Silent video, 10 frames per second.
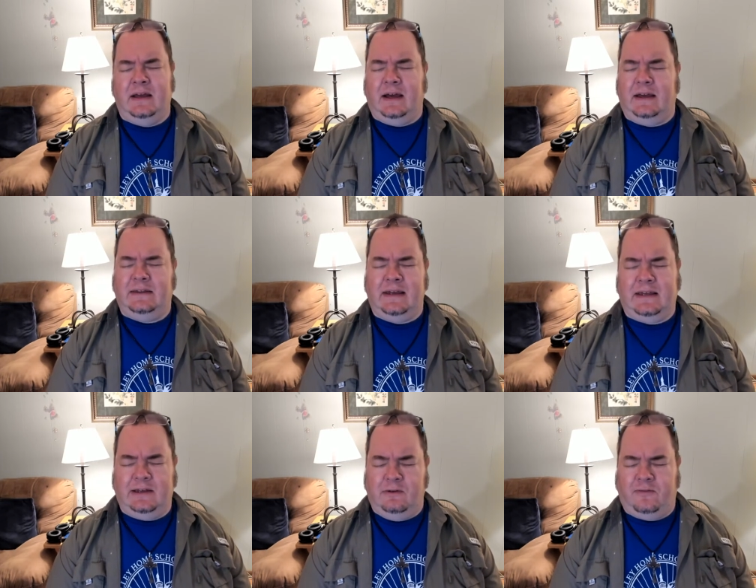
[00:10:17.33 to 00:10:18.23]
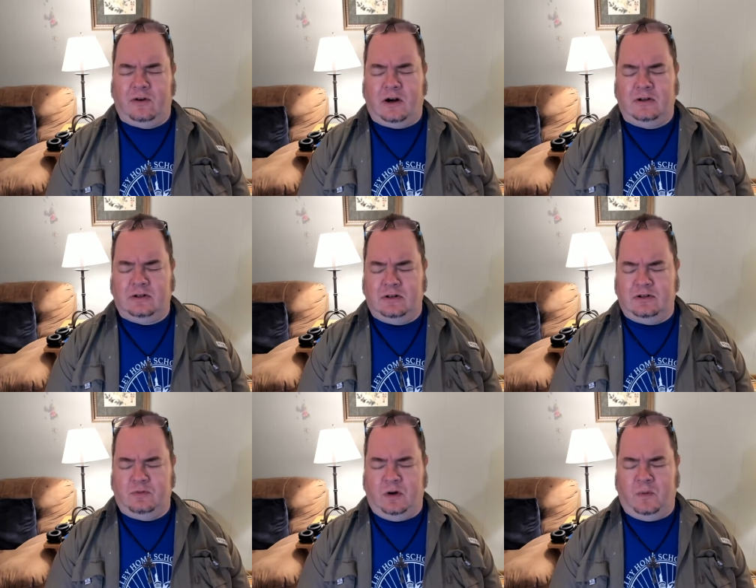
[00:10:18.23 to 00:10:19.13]
I thank you for our
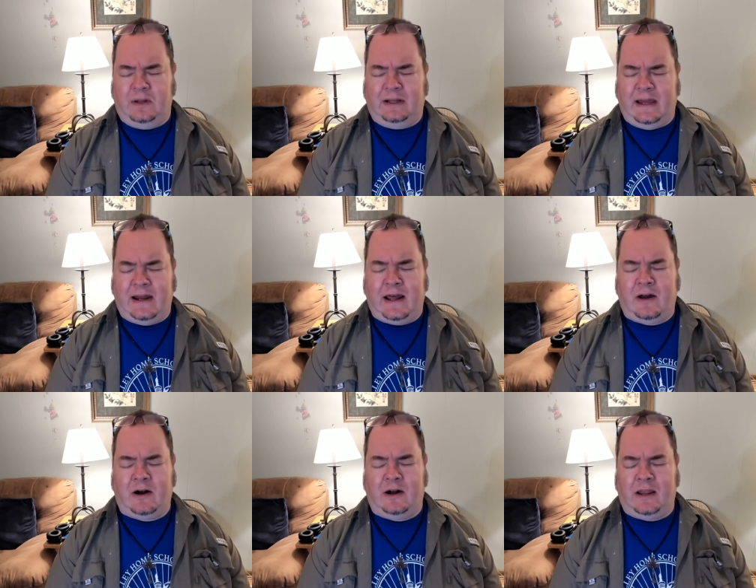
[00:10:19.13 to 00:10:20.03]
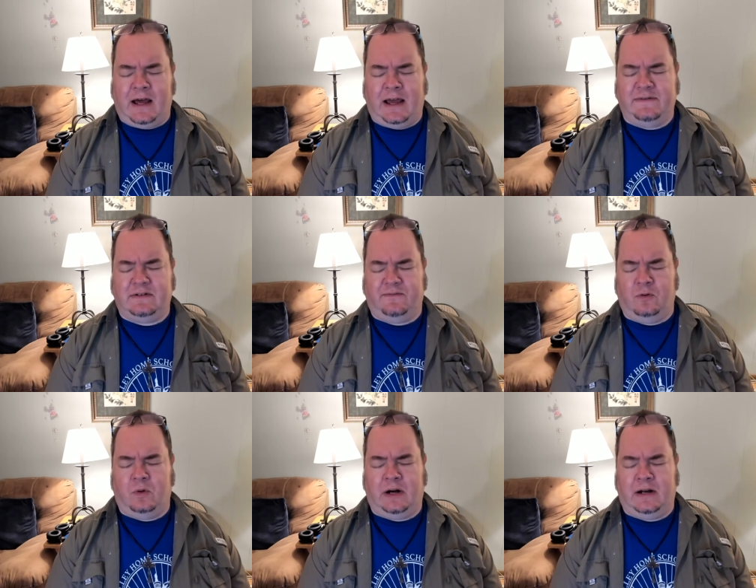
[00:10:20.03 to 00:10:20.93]
church where we lay down our lives for
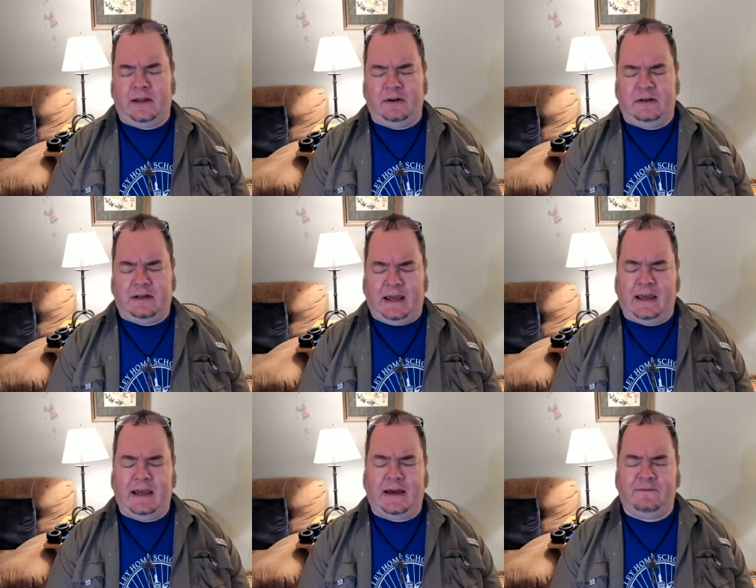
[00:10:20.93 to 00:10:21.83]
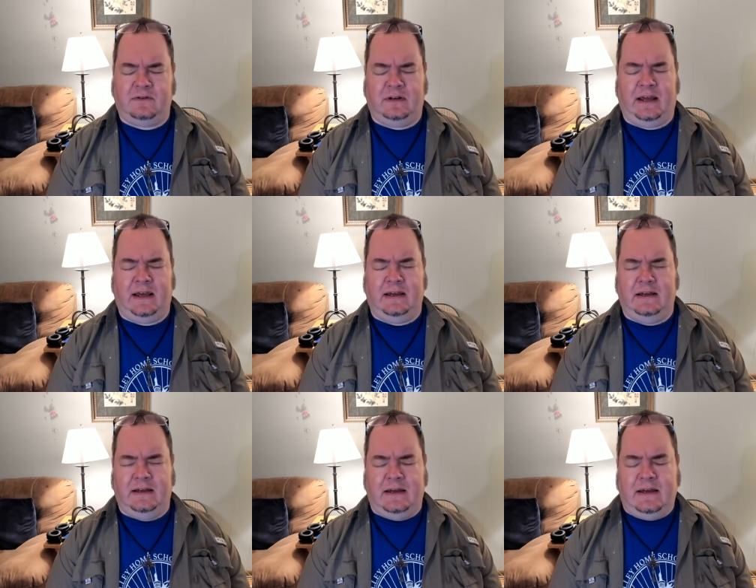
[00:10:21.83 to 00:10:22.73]
one another day after day.
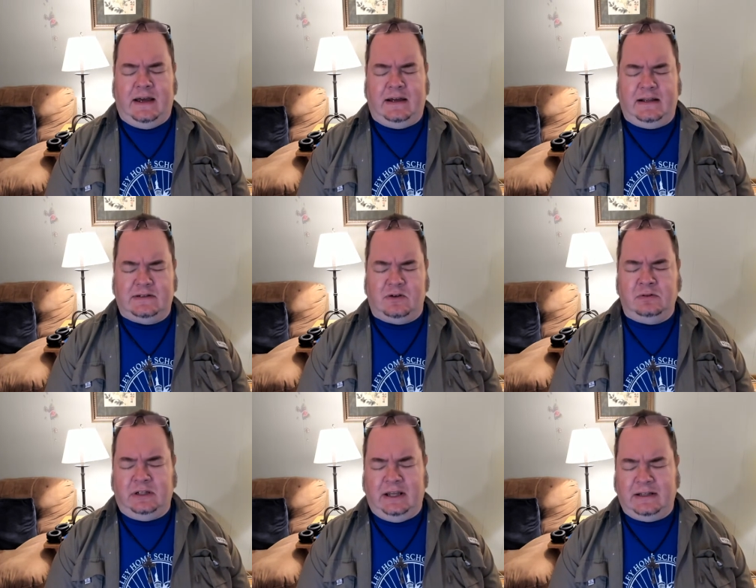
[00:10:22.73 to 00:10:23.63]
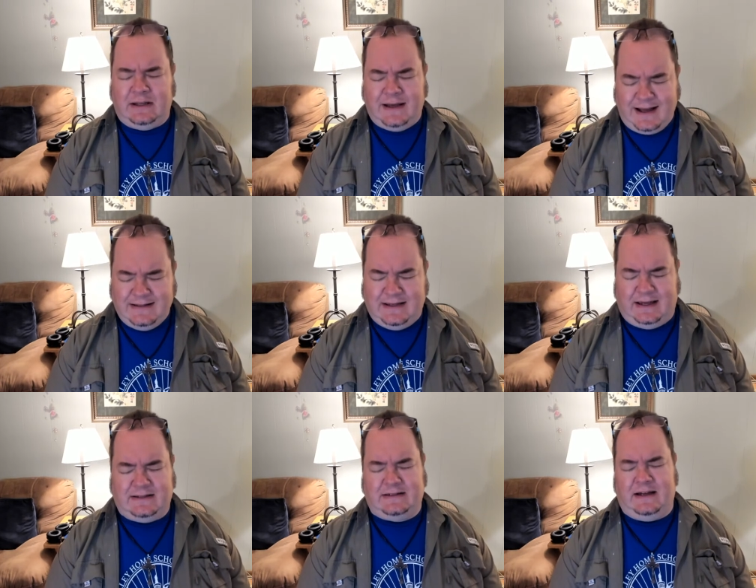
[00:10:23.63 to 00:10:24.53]
And it's only in the
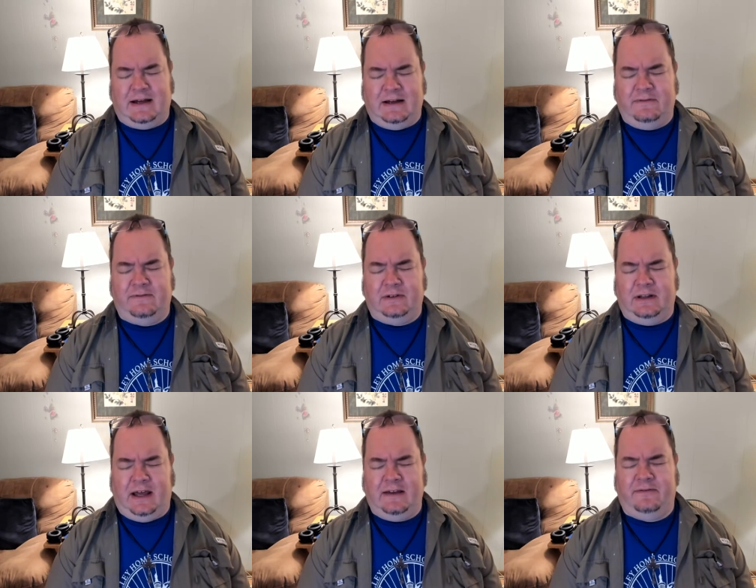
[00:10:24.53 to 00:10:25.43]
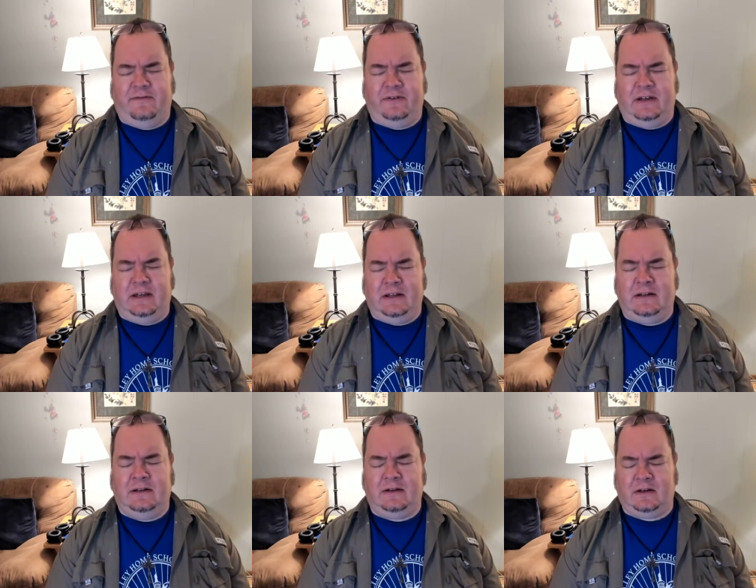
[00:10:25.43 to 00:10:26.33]
context of life
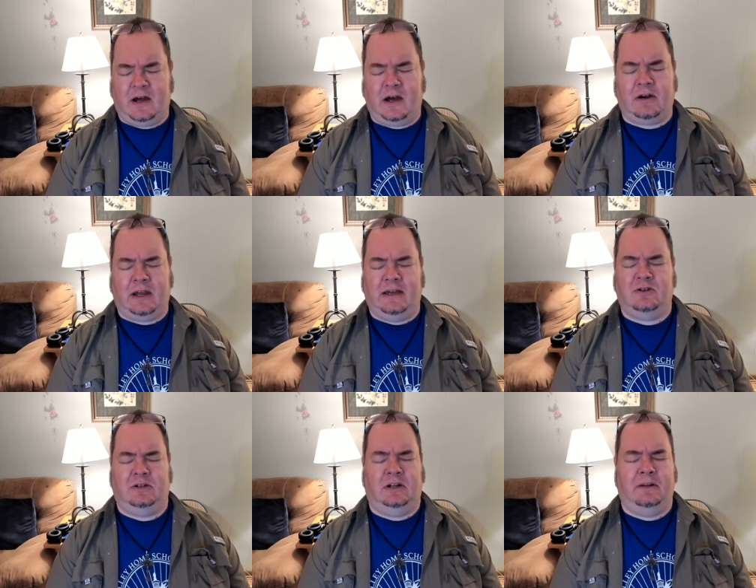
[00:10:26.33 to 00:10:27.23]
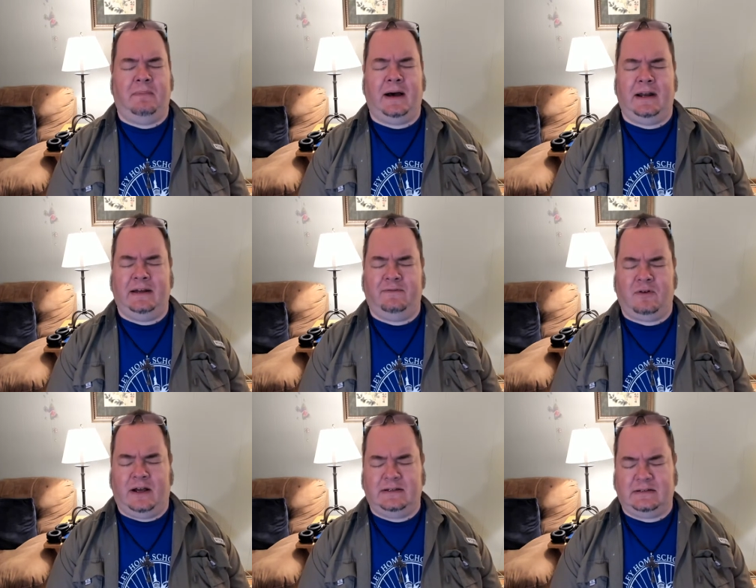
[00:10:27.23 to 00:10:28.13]
in the congregation, in the body of
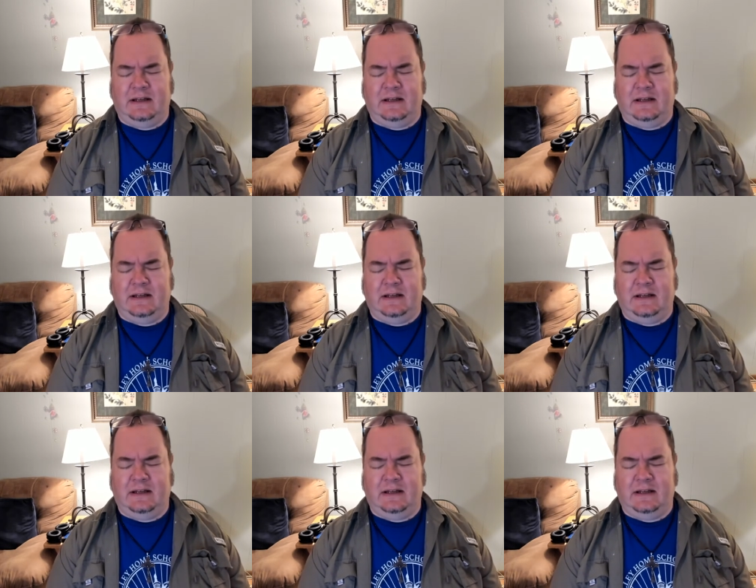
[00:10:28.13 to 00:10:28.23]
Christ,